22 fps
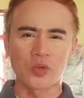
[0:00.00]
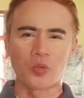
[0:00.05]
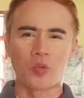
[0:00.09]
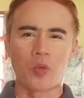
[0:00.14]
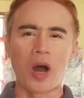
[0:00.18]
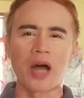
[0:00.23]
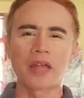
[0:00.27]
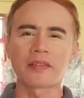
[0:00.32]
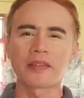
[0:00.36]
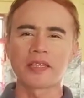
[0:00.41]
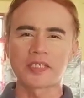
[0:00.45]

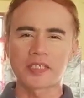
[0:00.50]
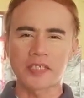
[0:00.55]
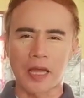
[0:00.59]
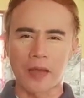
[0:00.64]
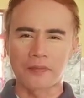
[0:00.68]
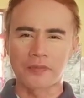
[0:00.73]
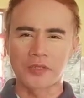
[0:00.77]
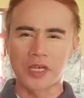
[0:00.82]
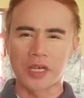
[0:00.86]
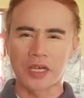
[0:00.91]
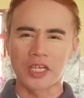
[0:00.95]
what the
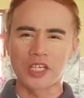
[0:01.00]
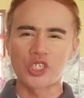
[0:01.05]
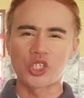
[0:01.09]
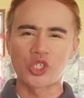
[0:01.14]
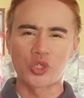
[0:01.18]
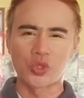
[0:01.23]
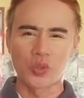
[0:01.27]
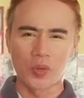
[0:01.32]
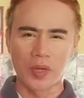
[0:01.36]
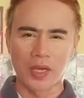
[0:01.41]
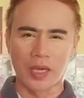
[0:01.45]
subject is
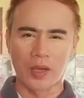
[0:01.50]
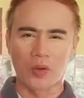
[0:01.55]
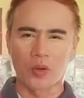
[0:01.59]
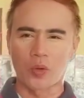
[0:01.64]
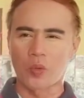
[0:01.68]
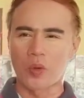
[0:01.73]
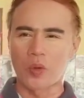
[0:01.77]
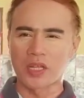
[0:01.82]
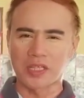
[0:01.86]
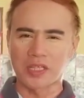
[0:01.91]
doing or what